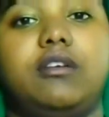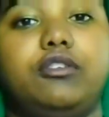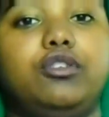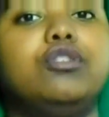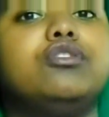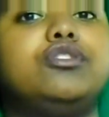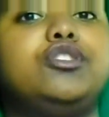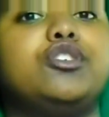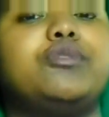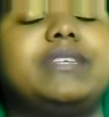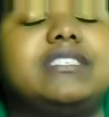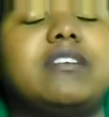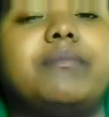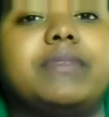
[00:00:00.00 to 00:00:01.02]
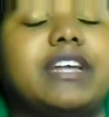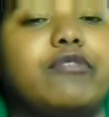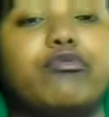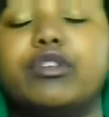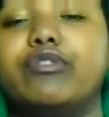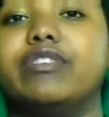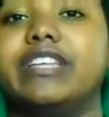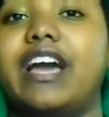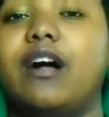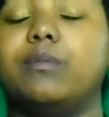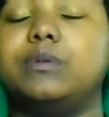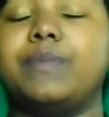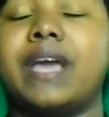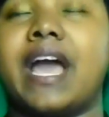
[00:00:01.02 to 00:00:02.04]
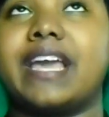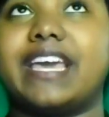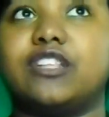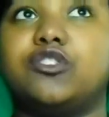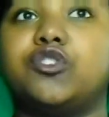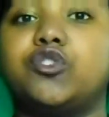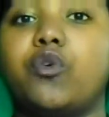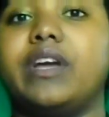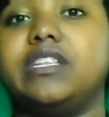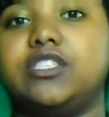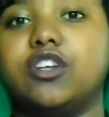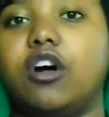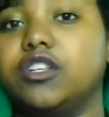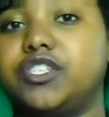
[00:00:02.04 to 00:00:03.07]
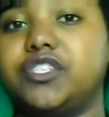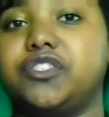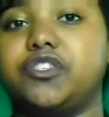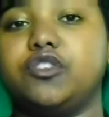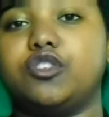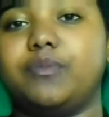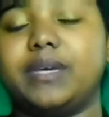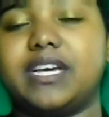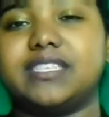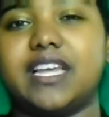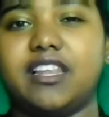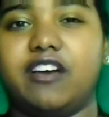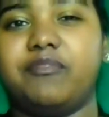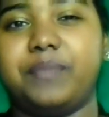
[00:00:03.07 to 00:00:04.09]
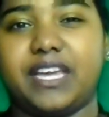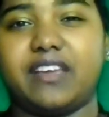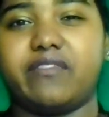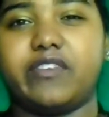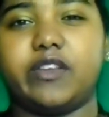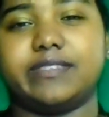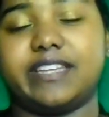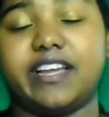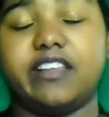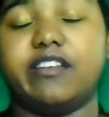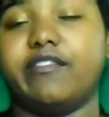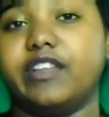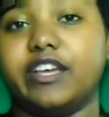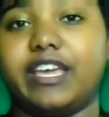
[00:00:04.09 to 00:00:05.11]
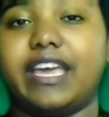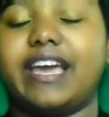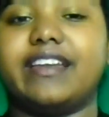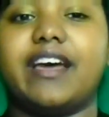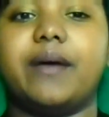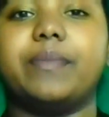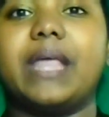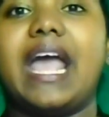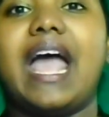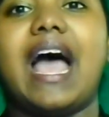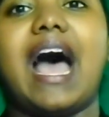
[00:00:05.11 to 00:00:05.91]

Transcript: YouTube is something that really, really helps me. I get so indulged into YouTube because I love making videos and I love looking at them.